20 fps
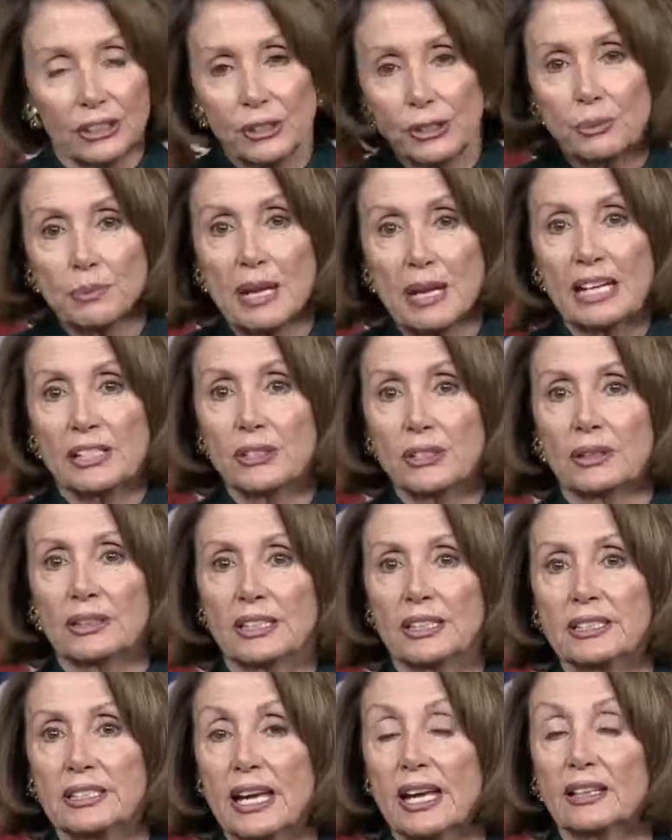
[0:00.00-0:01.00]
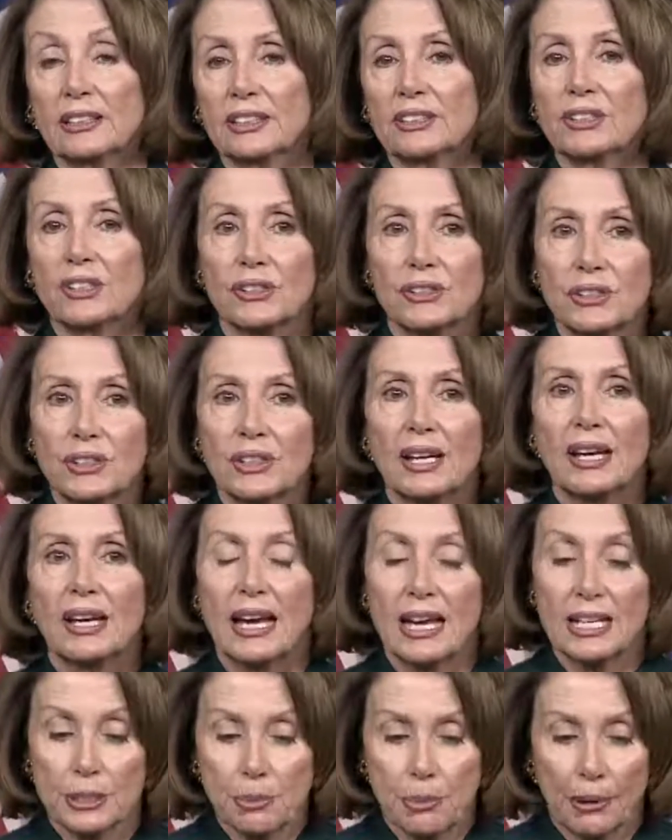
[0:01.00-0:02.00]
National Intelligence,
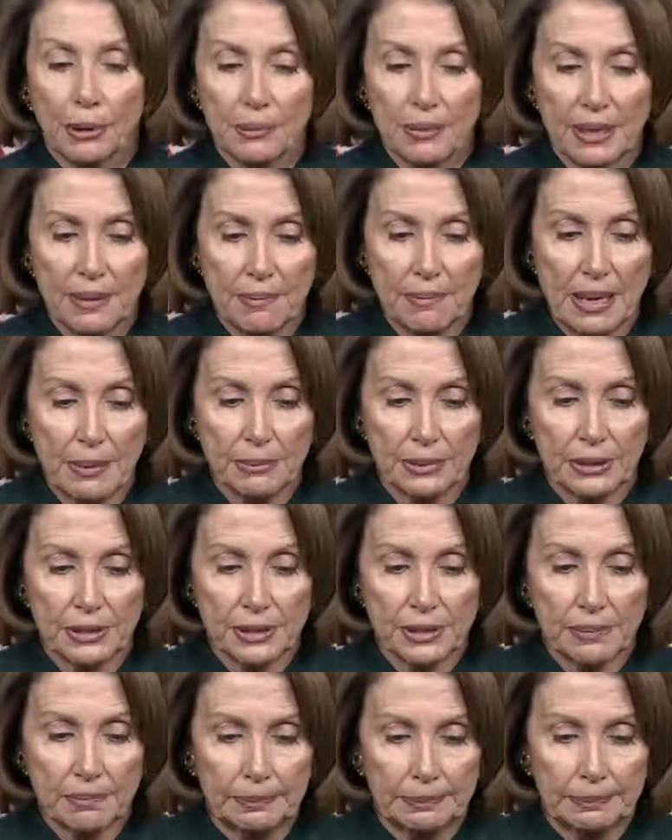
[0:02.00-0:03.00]
as permanent members.